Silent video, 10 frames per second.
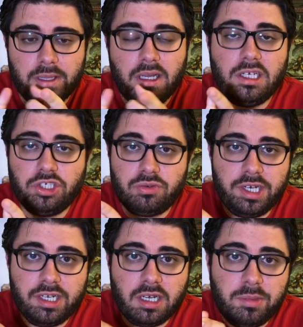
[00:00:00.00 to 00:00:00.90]
and
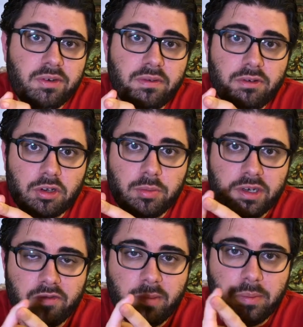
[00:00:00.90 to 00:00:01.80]
generating a beautiful document
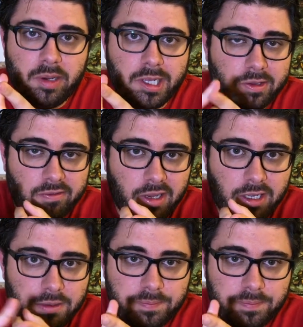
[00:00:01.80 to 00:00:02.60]
of my play on the fly.